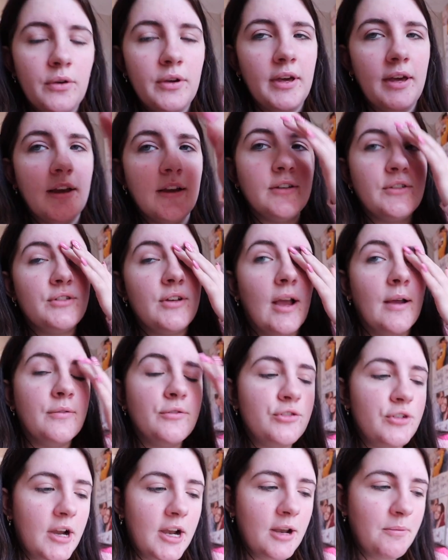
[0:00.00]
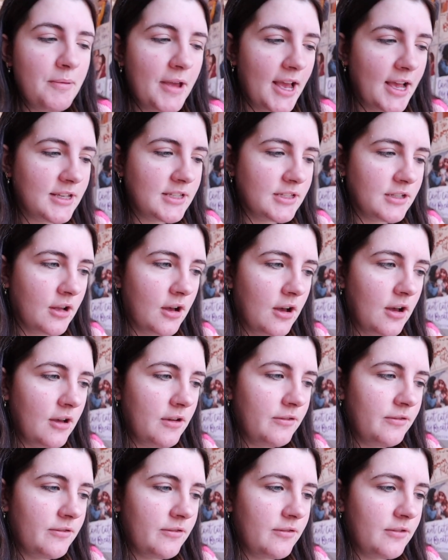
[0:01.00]
Okay, so I was trying to pass it
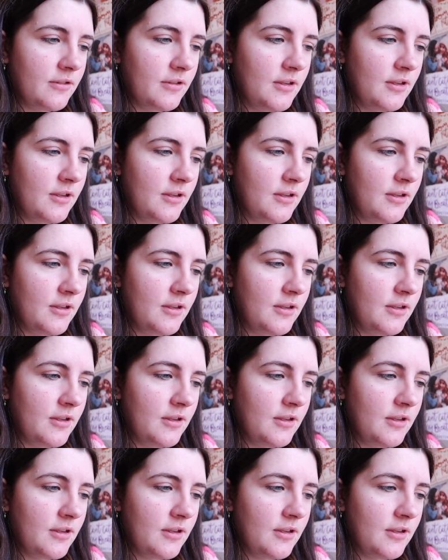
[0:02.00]
off,